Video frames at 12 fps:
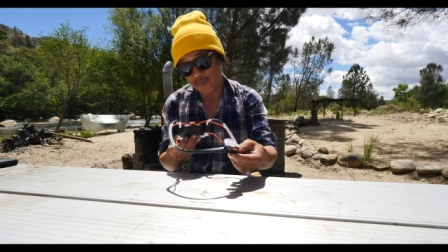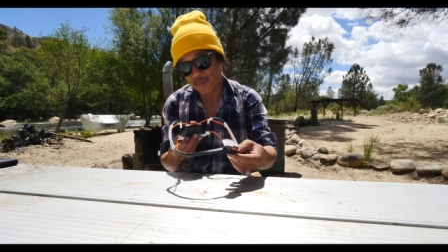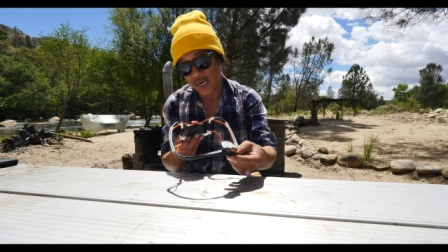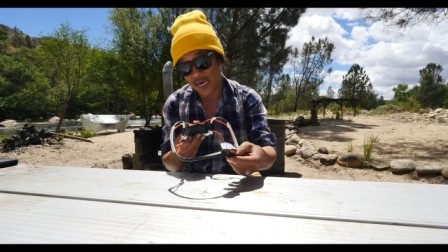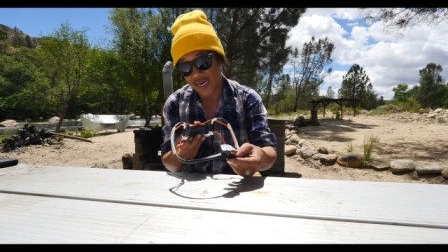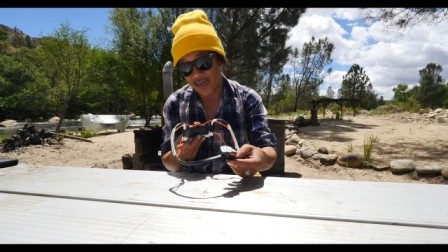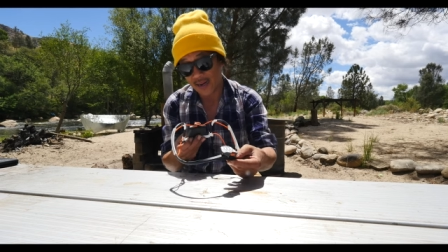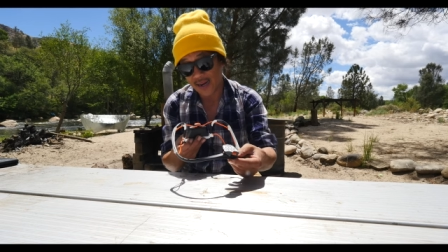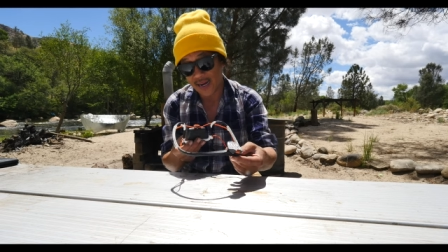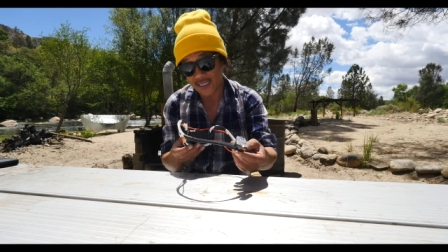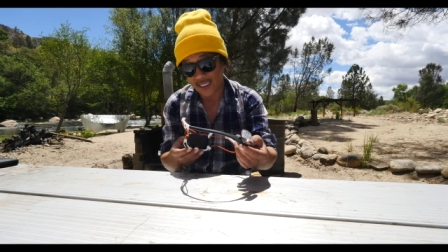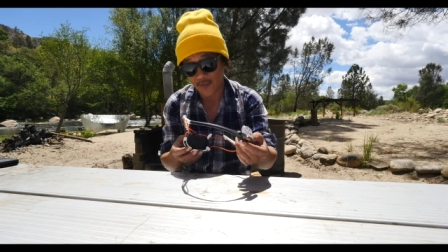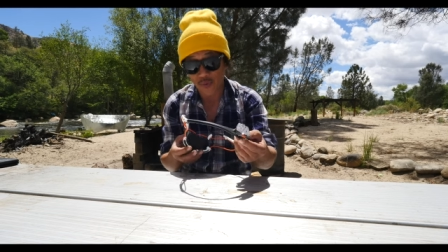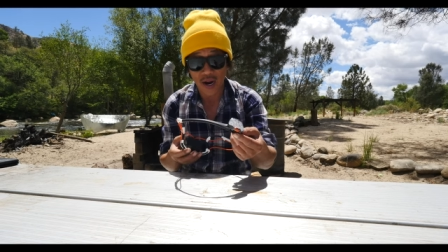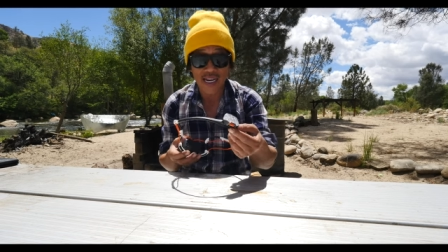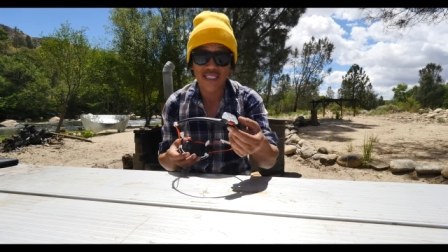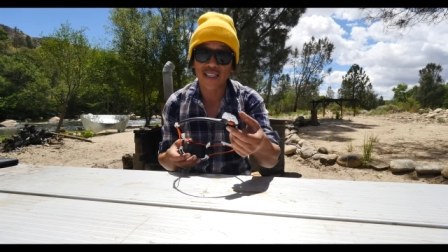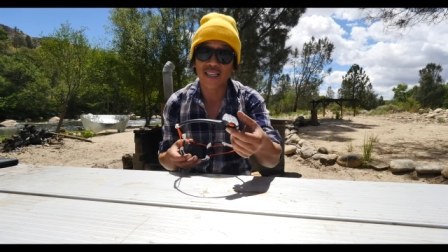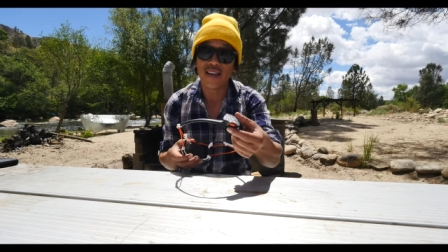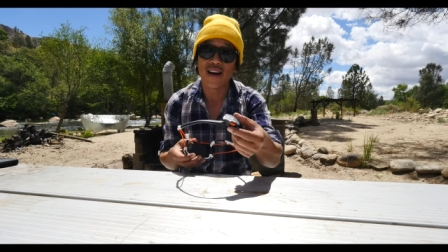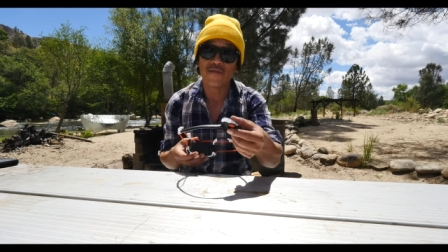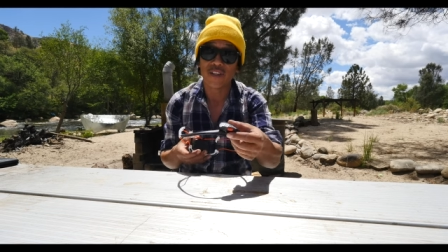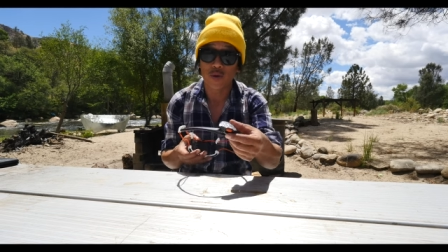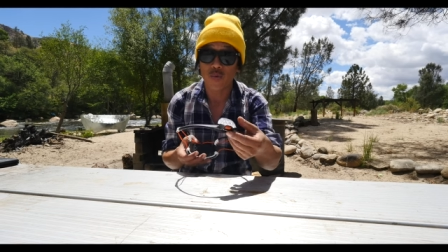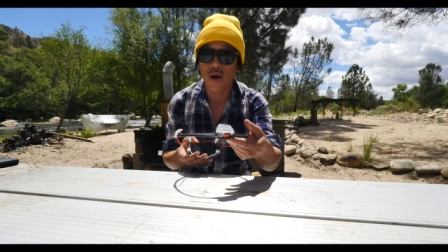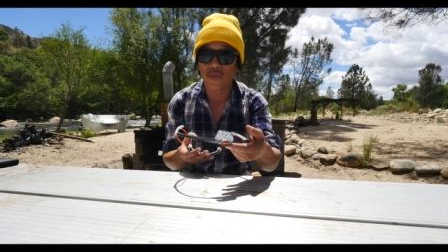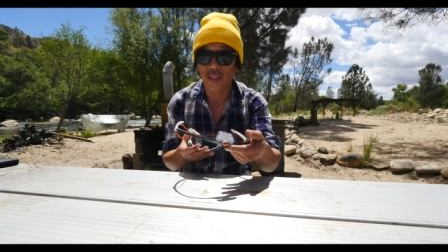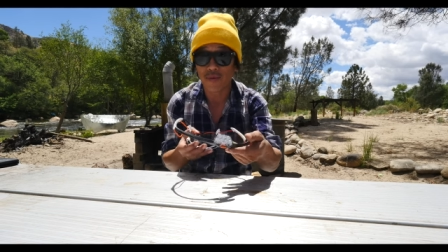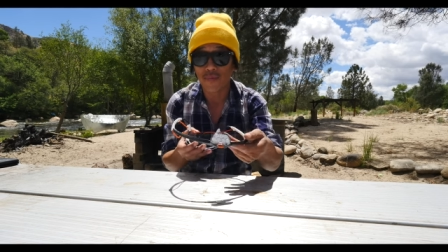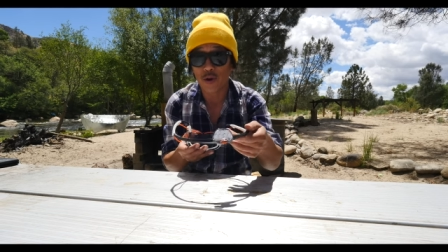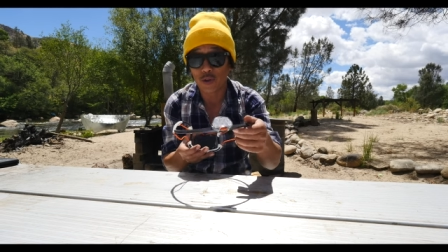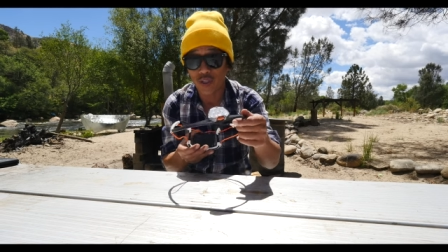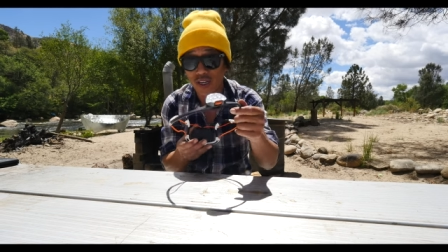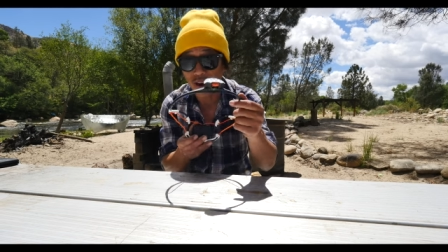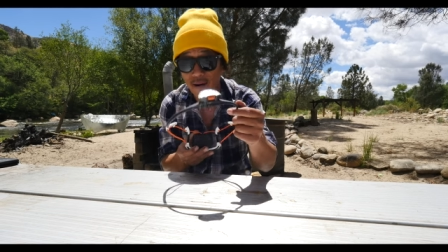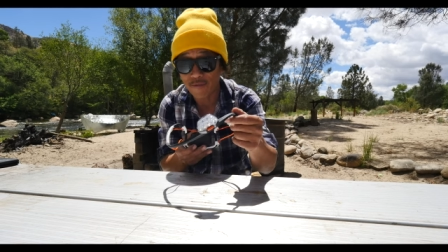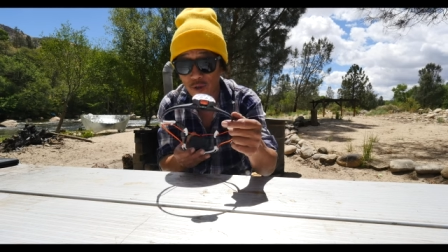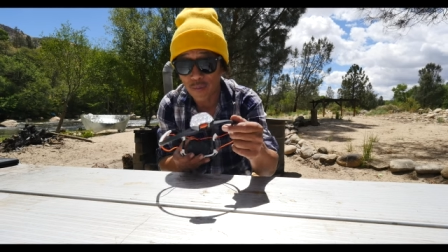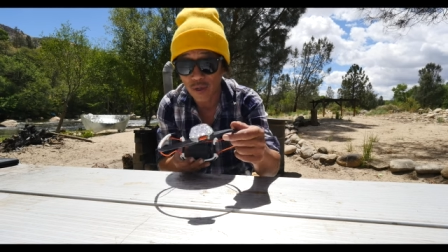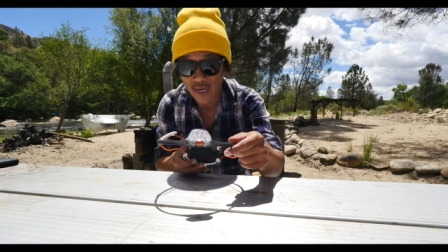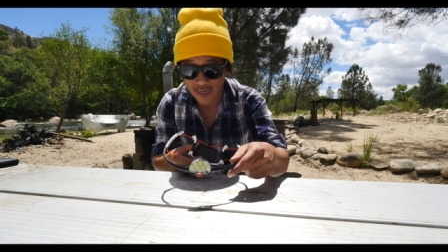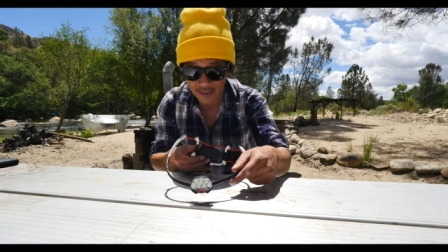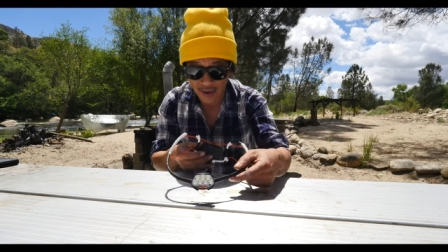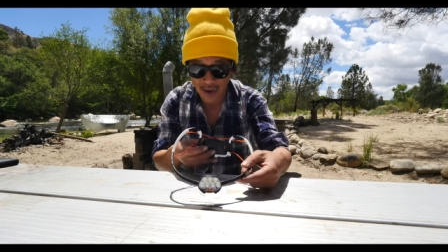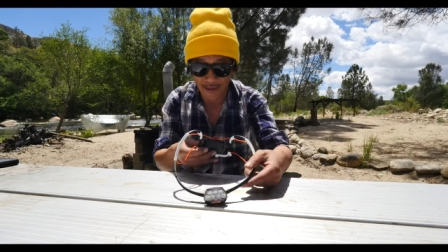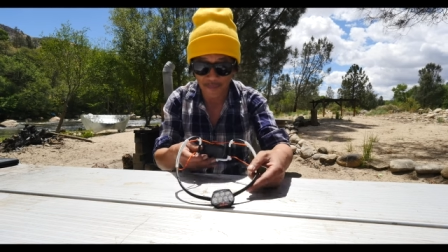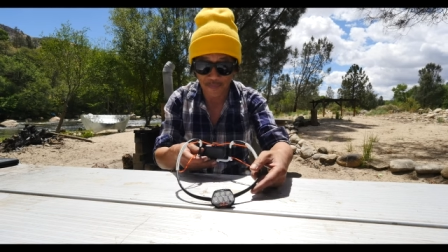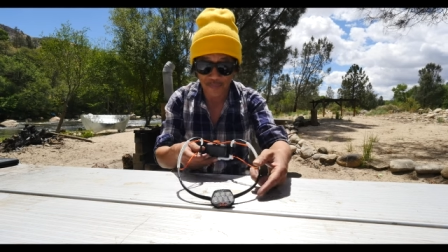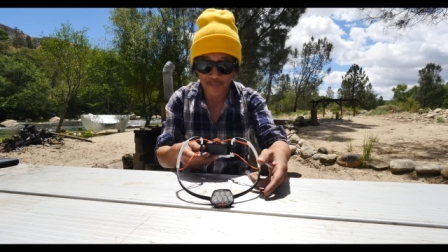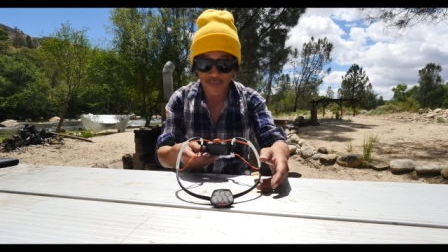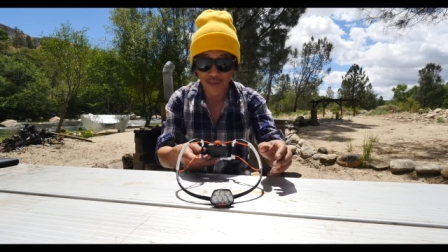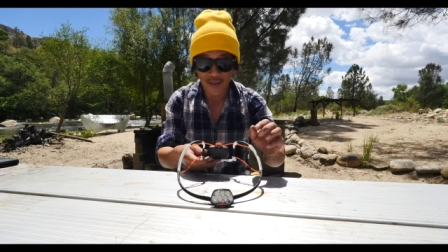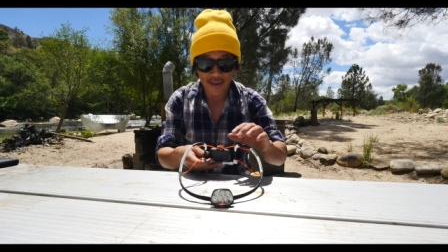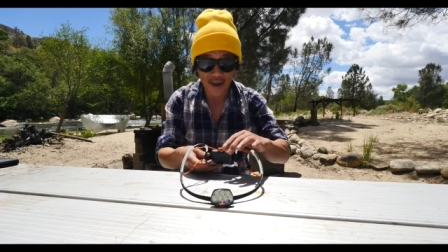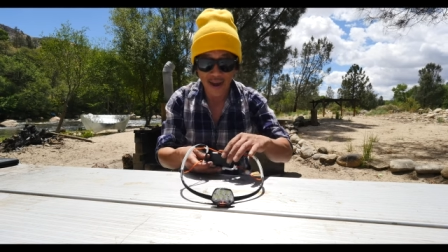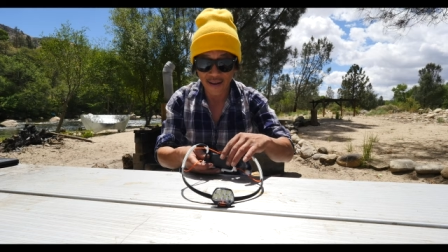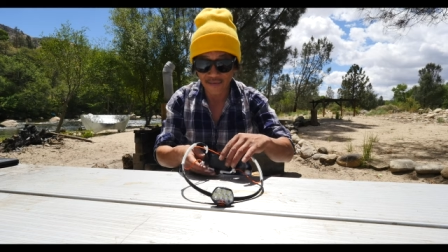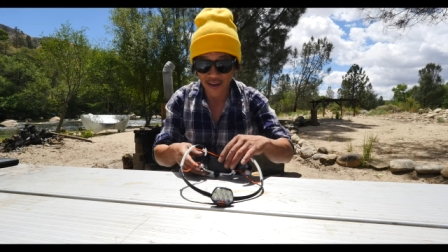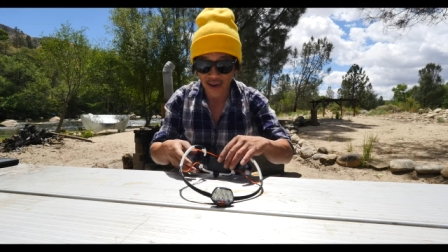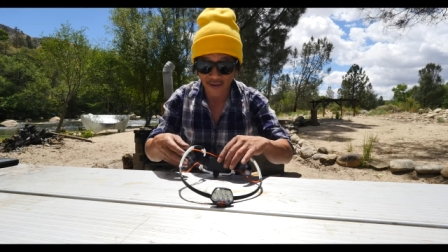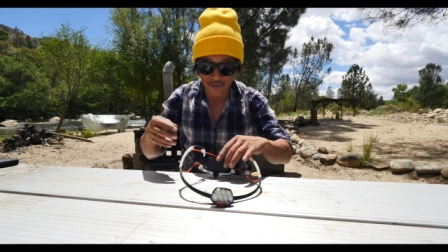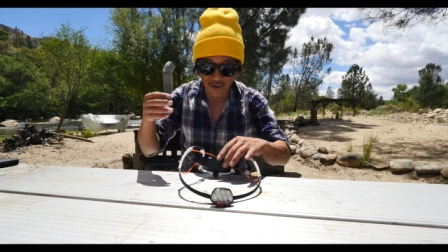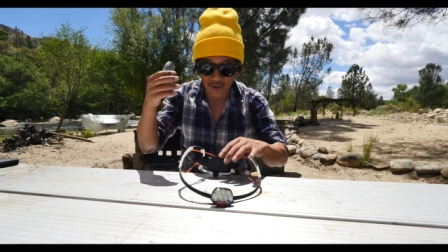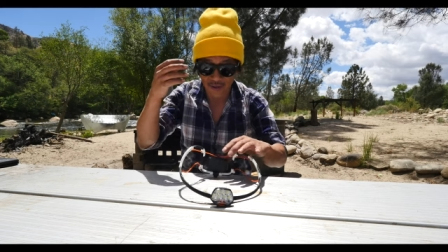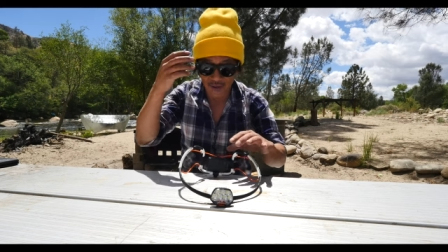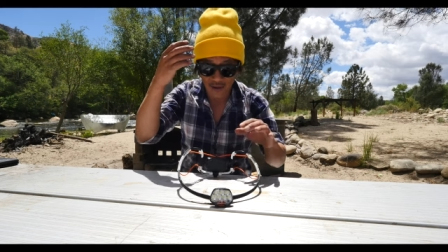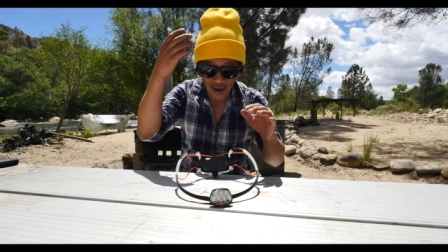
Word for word: but uh, surprisingly enough, it's probably the most comfortable headlamp I've ever,